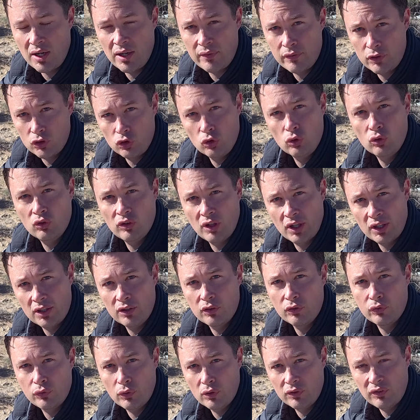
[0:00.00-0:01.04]
every two
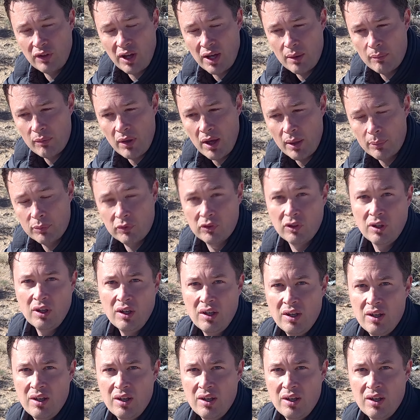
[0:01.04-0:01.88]
seconds for a time lapse.